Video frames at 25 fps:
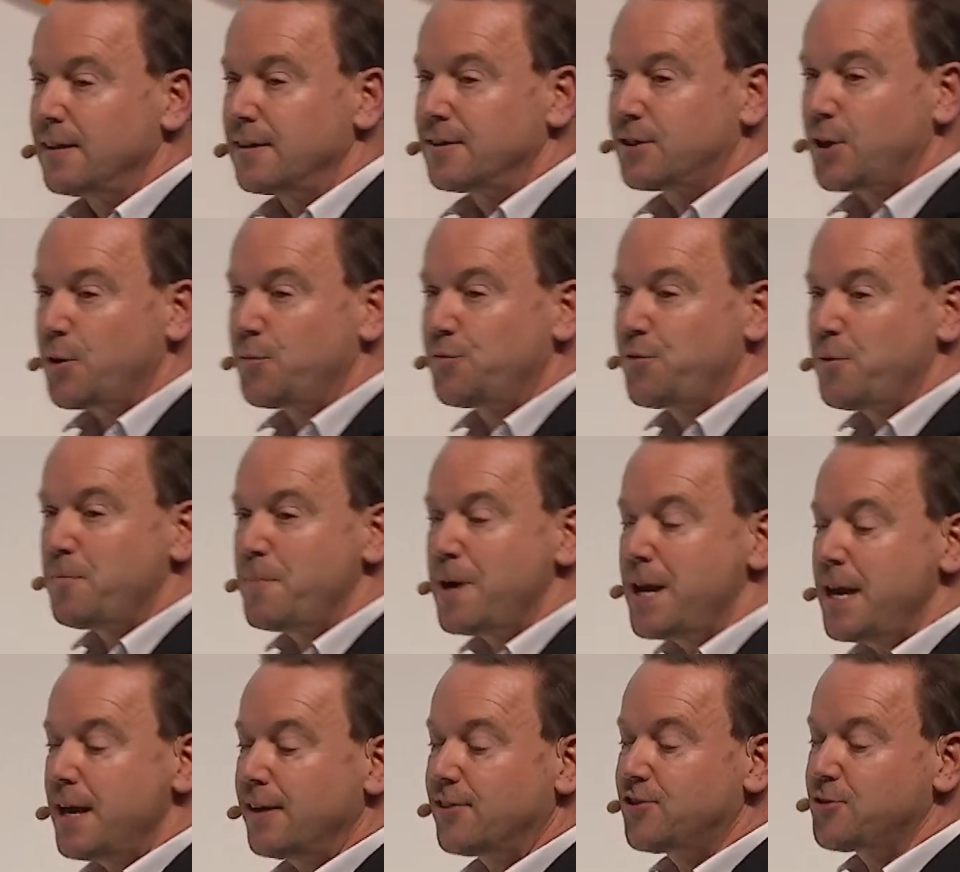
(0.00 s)
So for
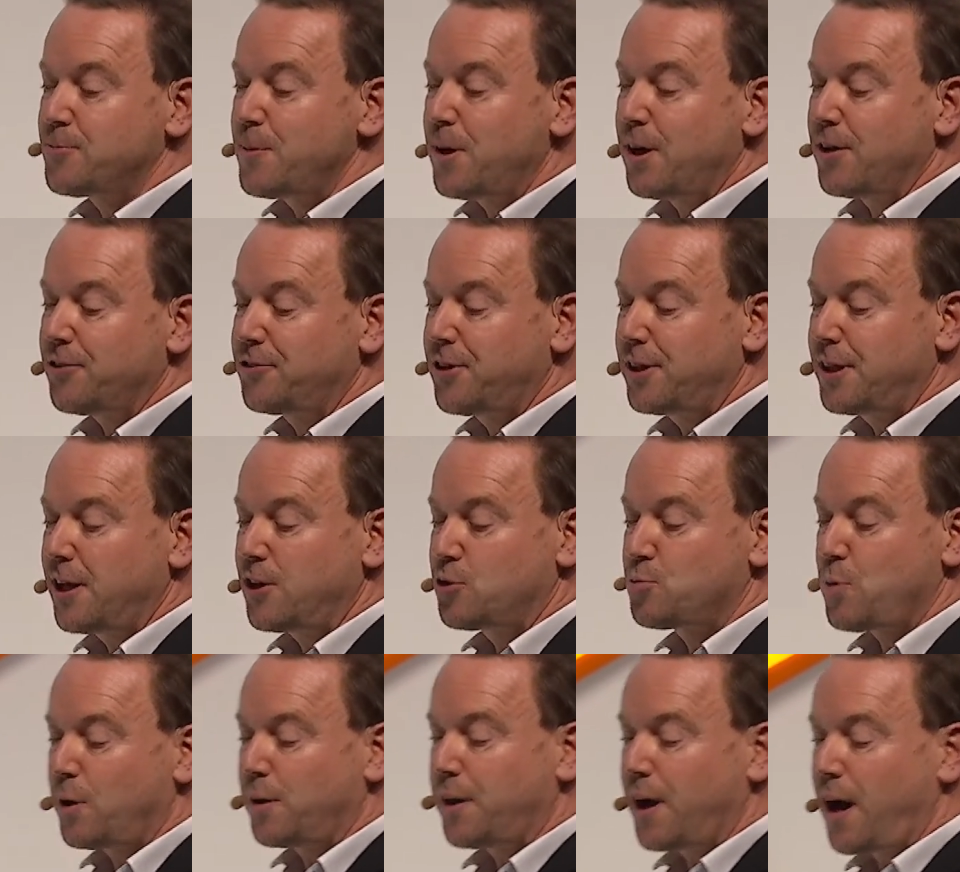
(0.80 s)
me, a smart city
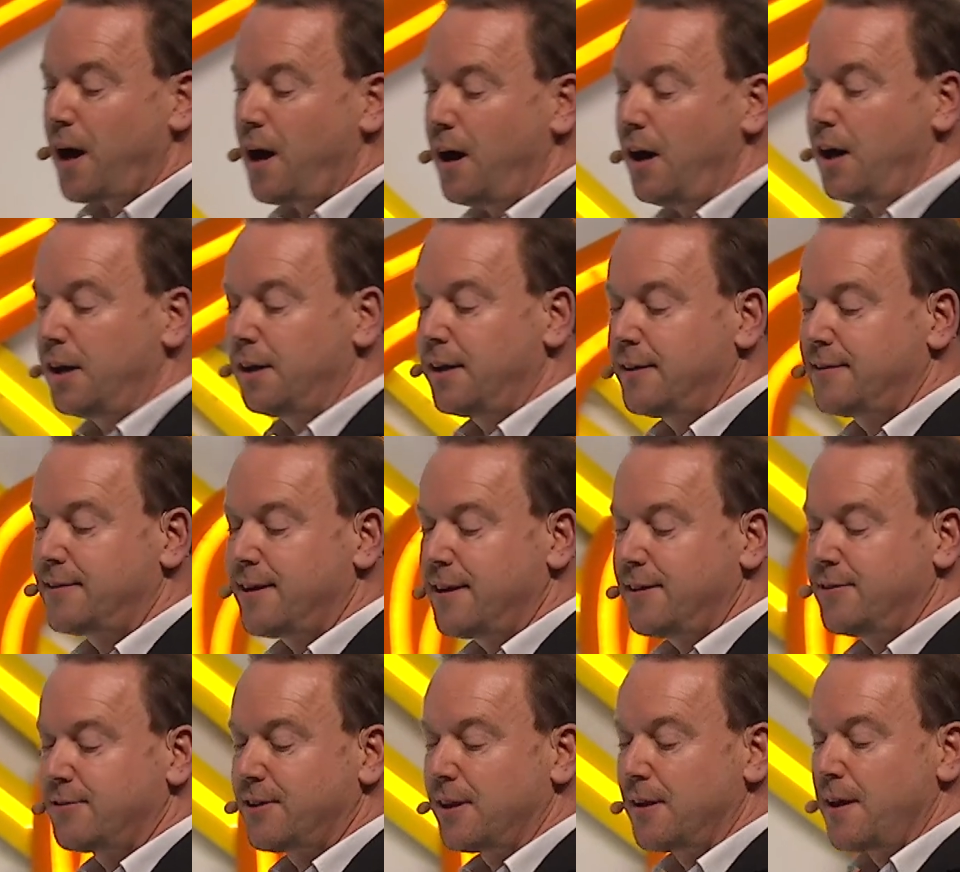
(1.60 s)
is one that
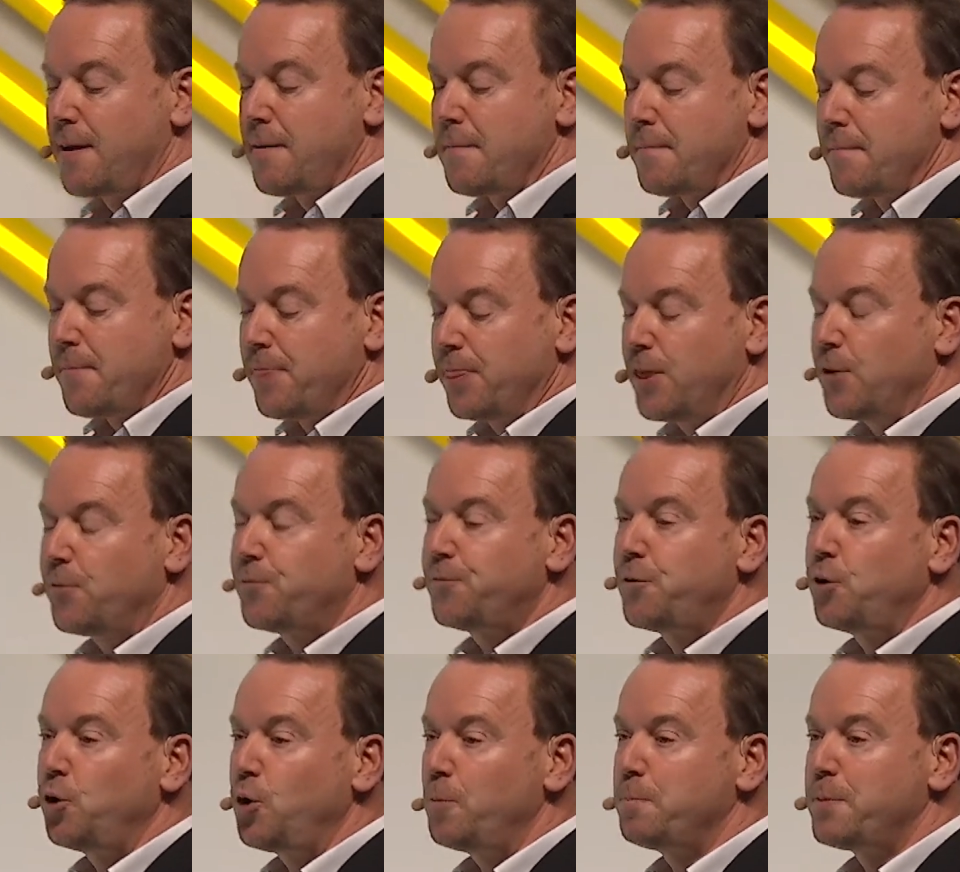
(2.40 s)
harnesses the
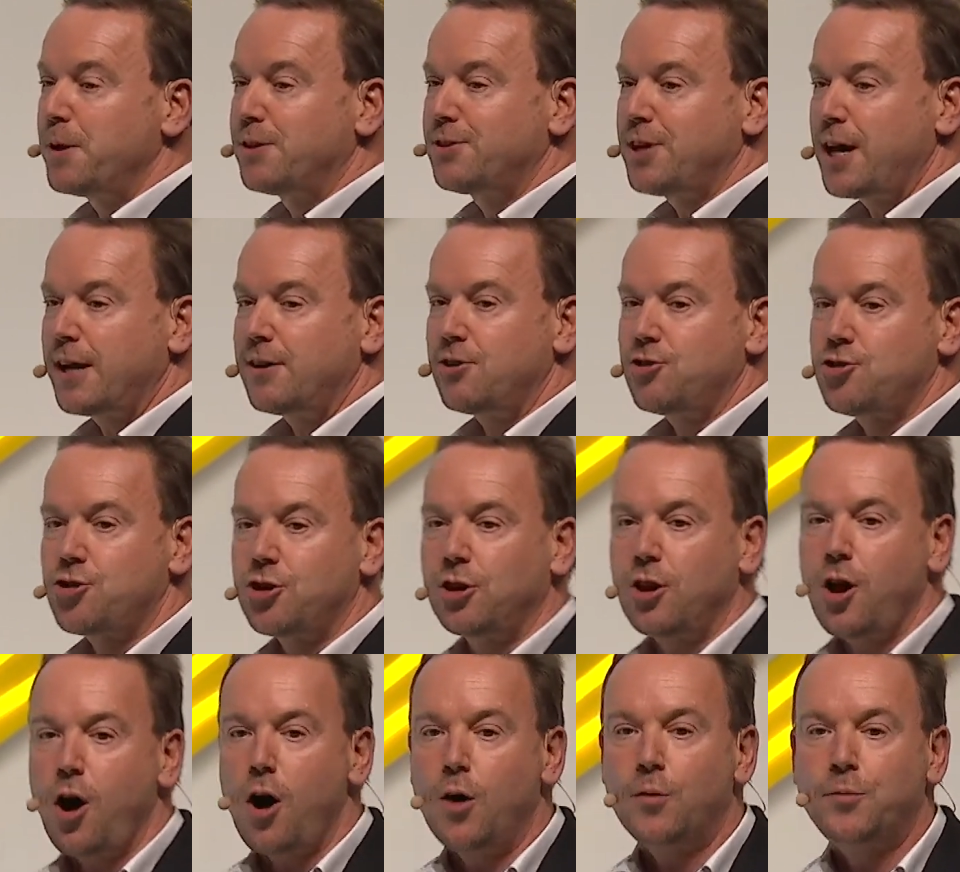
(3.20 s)
full
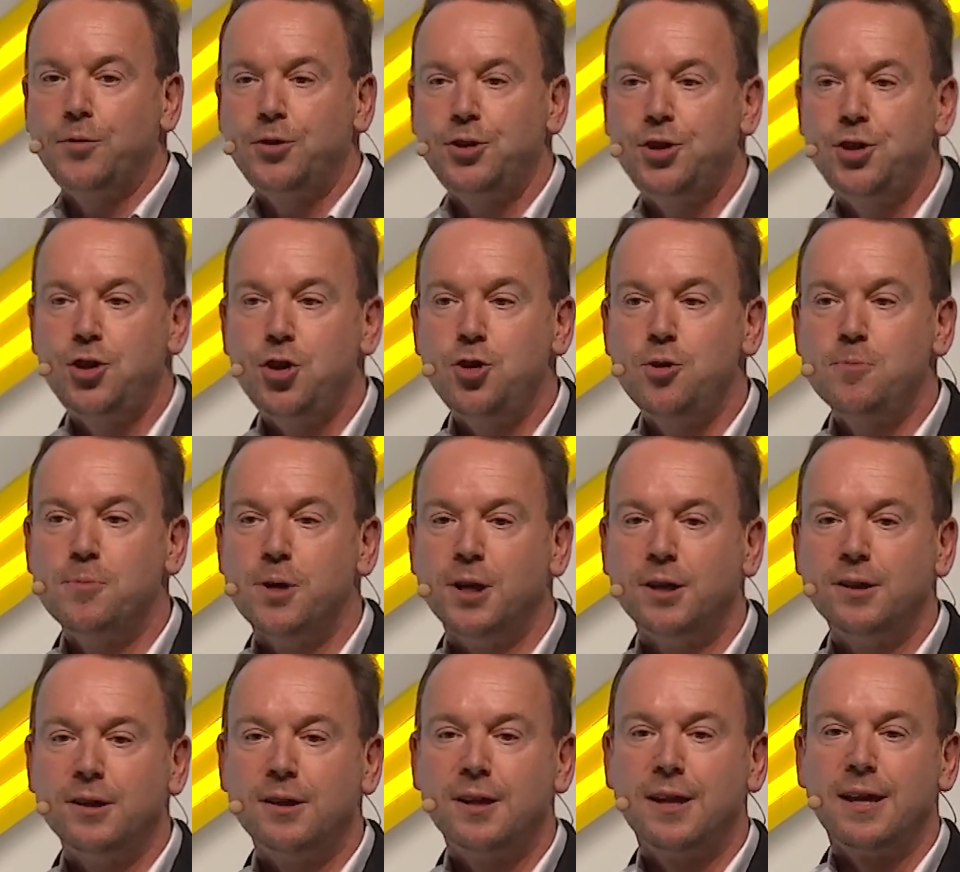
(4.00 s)
potential of
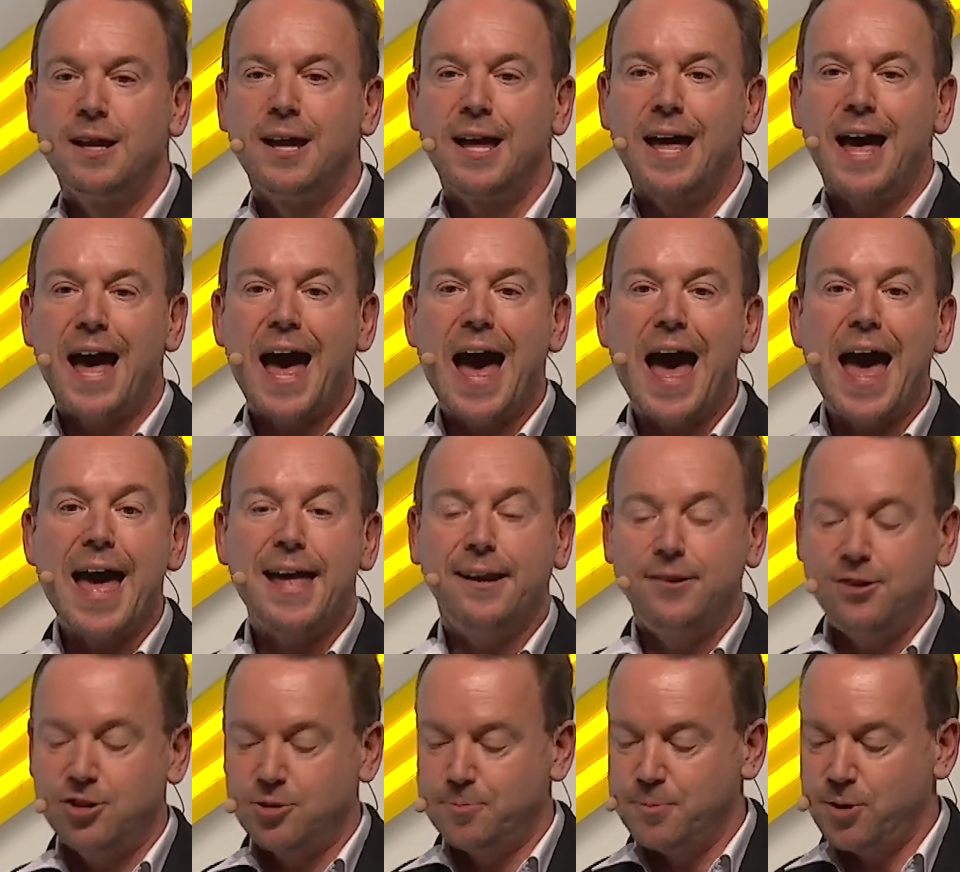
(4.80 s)
human
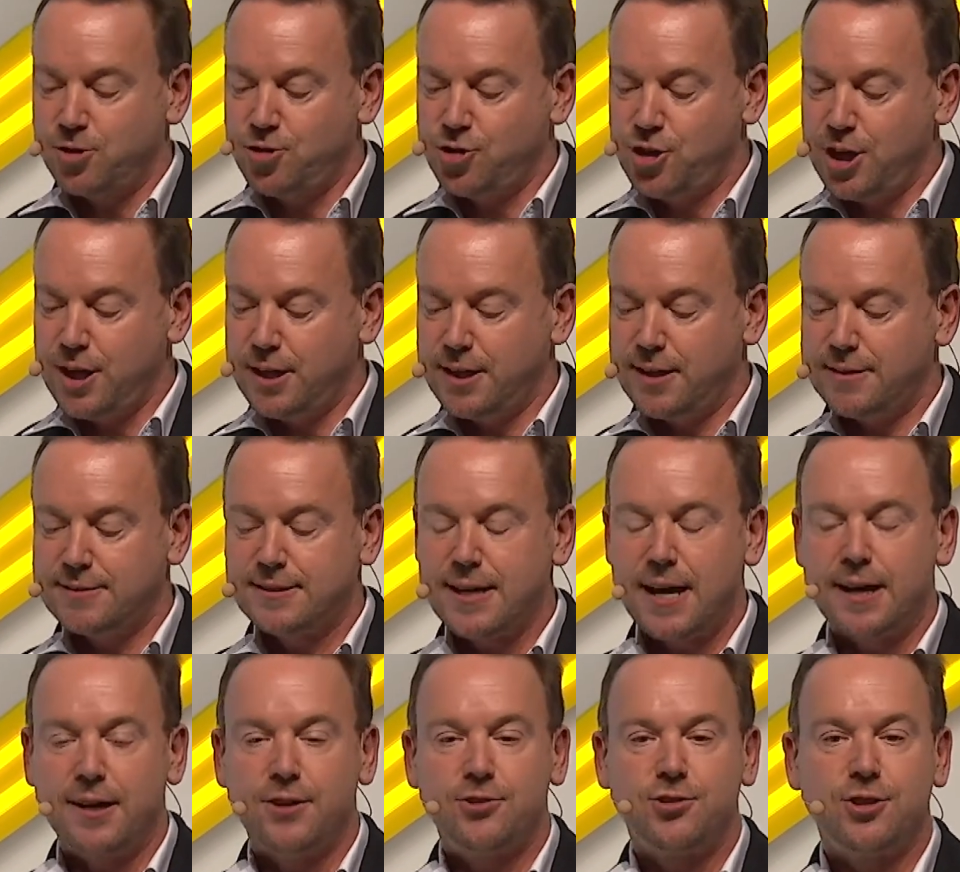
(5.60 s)
and machine
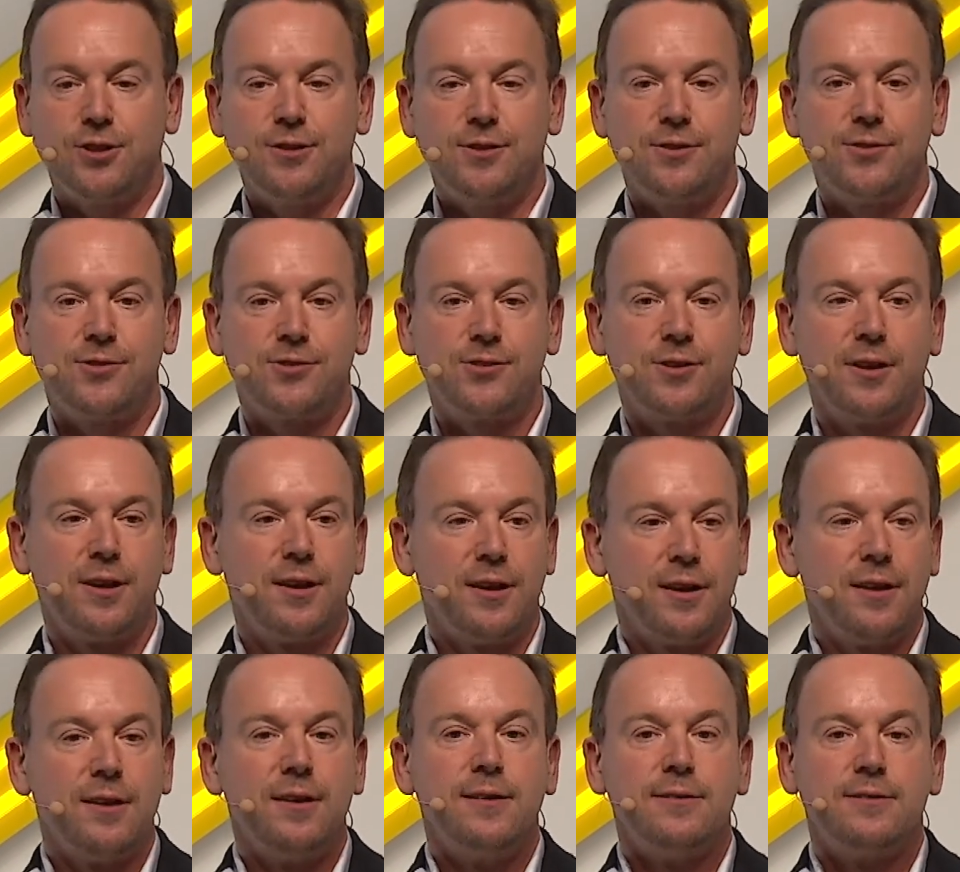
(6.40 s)
intelligence
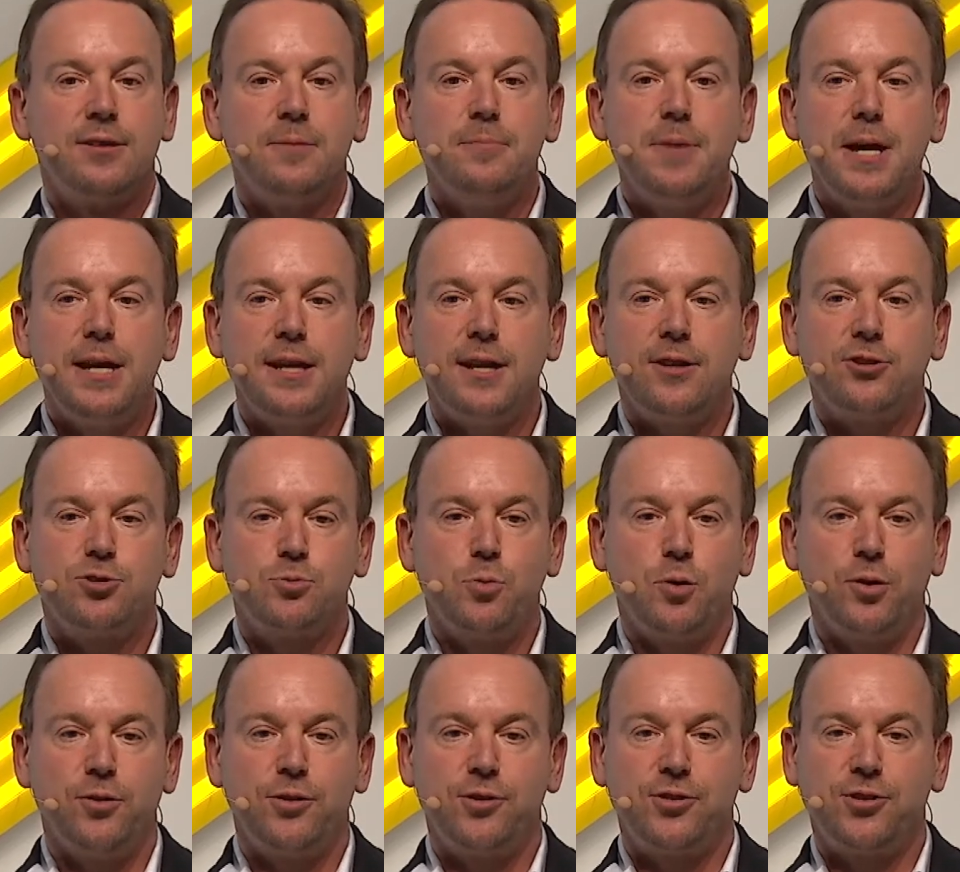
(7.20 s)
to meet
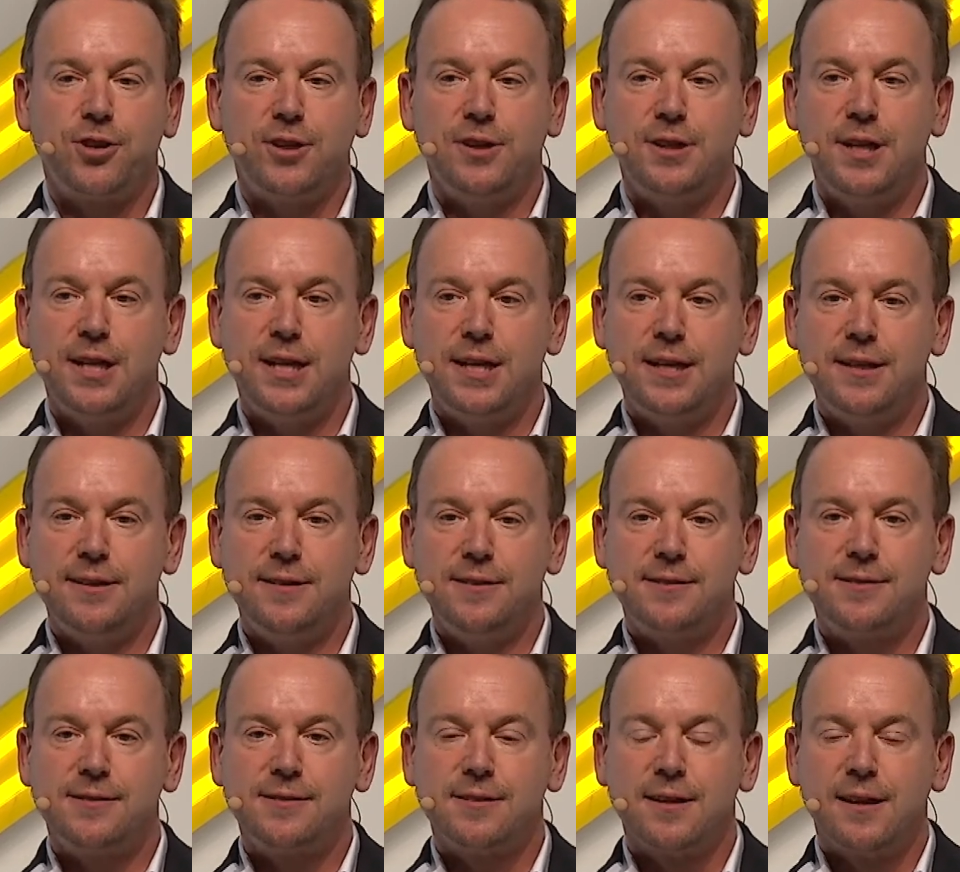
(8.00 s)
its wants and
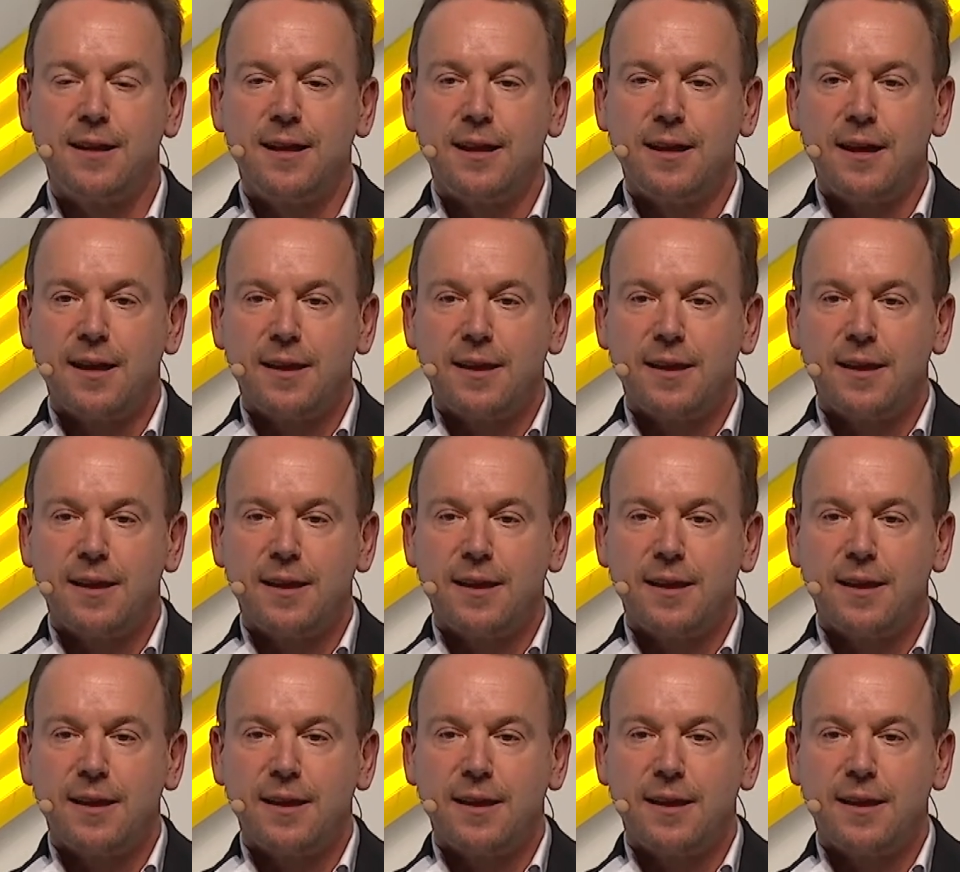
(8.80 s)
needs.